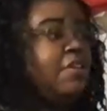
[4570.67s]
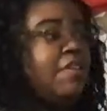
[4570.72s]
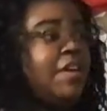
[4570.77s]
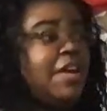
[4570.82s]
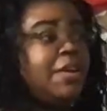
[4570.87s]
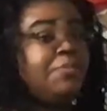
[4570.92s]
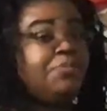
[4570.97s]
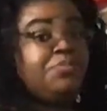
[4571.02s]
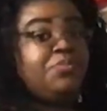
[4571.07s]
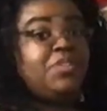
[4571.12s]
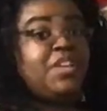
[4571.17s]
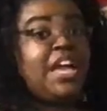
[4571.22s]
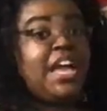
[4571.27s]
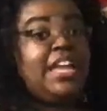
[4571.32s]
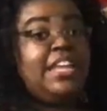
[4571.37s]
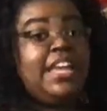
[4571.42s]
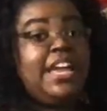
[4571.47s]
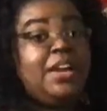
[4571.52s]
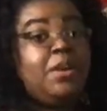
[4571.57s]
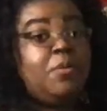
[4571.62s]
what?
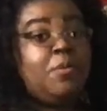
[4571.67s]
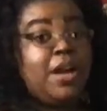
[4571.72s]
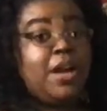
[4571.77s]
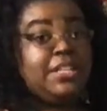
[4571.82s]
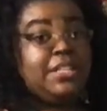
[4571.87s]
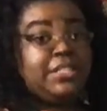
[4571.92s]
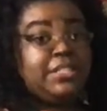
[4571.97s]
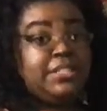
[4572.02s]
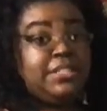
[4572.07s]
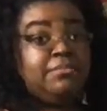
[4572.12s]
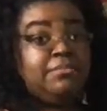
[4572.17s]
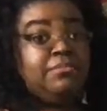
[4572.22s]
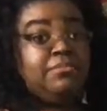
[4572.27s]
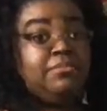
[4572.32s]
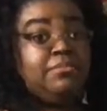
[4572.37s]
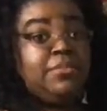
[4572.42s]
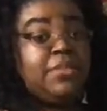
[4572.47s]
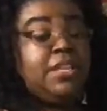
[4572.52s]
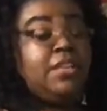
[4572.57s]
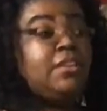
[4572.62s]
I like
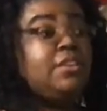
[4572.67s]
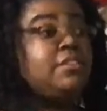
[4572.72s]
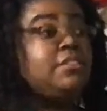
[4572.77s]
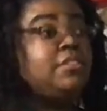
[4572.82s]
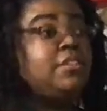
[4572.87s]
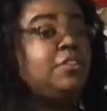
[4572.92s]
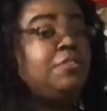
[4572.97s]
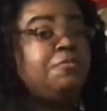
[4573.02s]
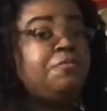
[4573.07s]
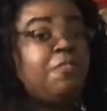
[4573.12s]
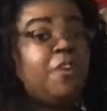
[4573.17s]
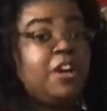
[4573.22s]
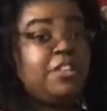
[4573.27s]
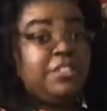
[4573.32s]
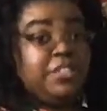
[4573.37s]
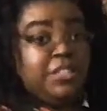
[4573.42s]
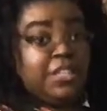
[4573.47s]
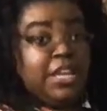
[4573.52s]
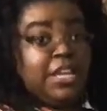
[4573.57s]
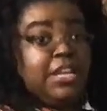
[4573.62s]
Kwanzaa. So Frost
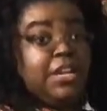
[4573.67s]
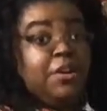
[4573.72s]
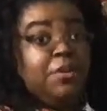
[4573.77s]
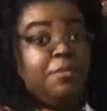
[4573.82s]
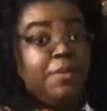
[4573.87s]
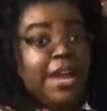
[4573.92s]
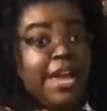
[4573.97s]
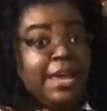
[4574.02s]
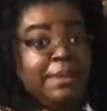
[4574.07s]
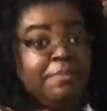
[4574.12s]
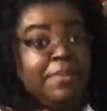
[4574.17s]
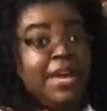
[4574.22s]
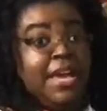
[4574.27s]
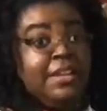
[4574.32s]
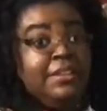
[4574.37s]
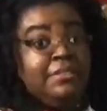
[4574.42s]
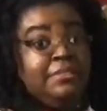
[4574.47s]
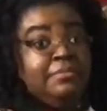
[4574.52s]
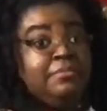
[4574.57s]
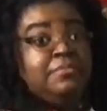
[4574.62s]
is getting a red
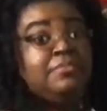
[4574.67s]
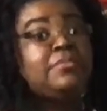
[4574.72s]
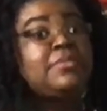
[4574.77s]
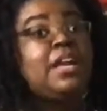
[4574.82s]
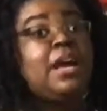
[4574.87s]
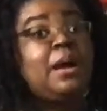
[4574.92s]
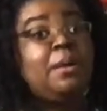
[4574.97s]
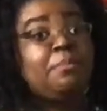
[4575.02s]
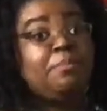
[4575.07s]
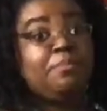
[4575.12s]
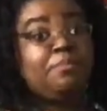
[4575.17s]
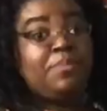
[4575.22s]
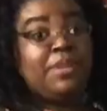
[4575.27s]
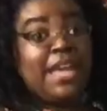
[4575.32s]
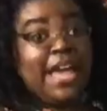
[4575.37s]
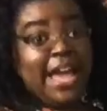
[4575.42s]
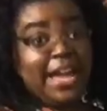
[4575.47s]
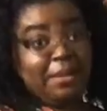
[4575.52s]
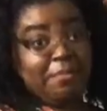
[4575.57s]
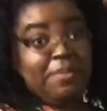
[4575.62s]
button, a
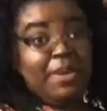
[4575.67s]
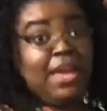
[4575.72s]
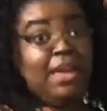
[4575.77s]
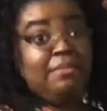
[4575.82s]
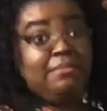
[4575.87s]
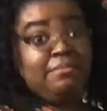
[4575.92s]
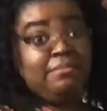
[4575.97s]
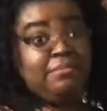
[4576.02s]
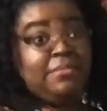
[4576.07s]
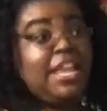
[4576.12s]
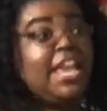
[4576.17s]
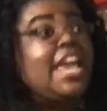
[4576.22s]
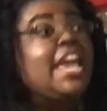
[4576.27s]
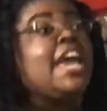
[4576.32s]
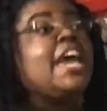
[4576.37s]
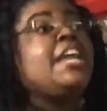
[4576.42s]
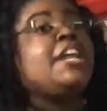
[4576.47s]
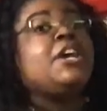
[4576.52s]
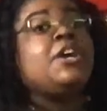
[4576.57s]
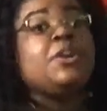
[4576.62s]
black button,
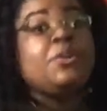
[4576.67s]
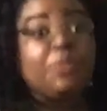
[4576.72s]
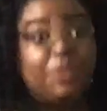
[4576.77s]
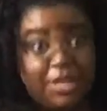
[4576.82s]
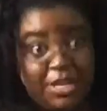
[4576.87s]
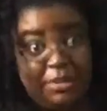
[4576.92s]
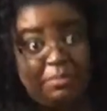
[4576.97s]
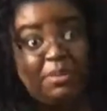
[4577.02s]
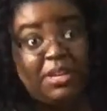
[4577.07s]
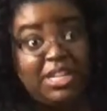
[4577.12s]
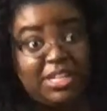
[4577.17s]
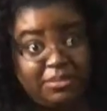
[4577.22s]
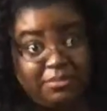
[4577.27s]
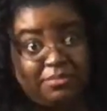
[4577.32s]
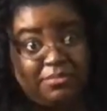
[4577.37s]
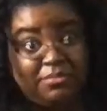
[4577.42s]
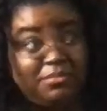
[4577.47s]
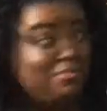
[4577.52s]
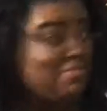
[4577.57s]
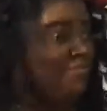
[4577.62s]
and a green button.